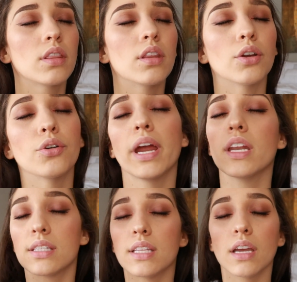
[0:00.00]
The
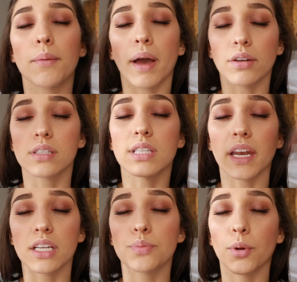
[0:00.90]
greatest thing about a
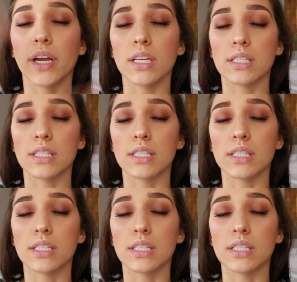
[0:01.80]
setting spray